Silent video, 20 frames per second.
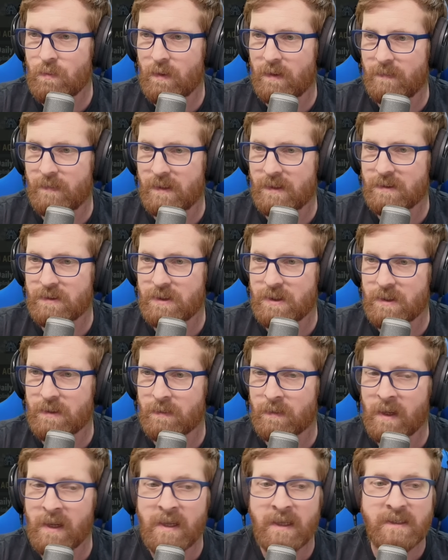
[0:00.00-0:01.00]
this
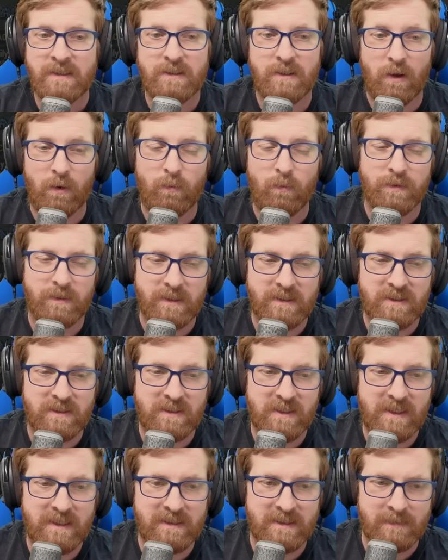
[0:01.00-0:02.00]
year. So, well, this
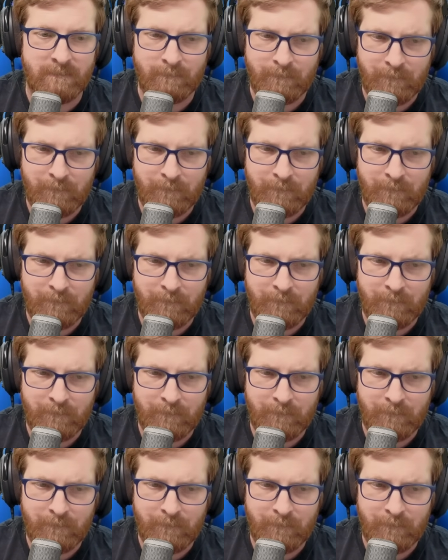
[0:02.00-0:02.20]
season.